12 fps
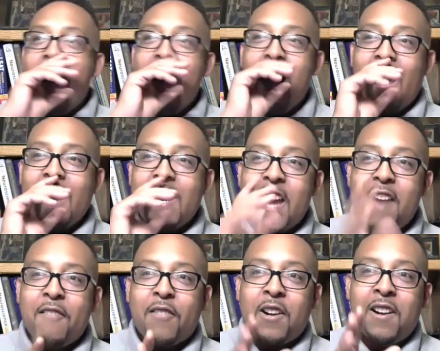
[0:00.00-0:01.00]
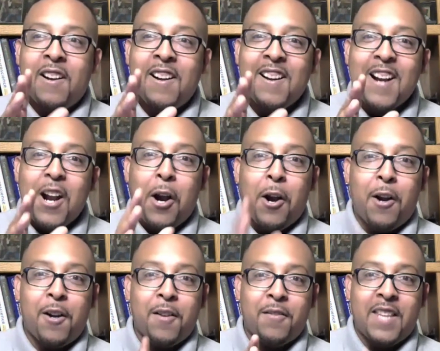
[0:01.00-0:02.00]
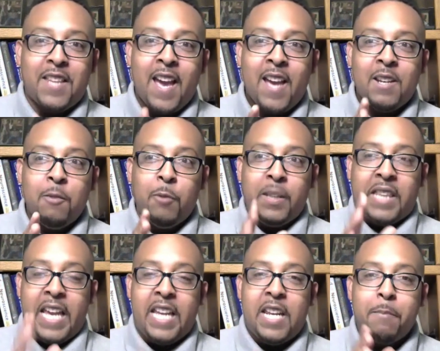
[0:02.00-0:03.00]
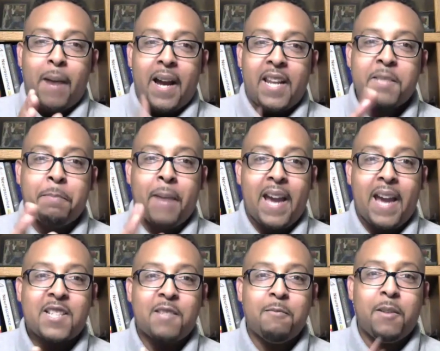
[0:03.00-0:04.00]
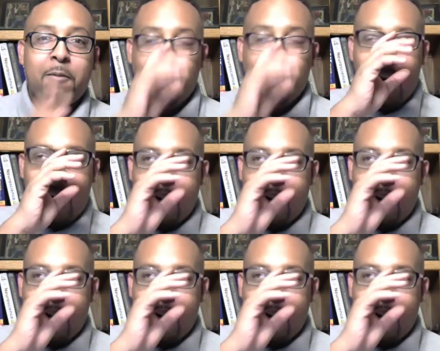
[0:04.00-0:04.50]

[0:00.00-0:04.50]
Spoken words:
I've never heard of that with anybody's passion before.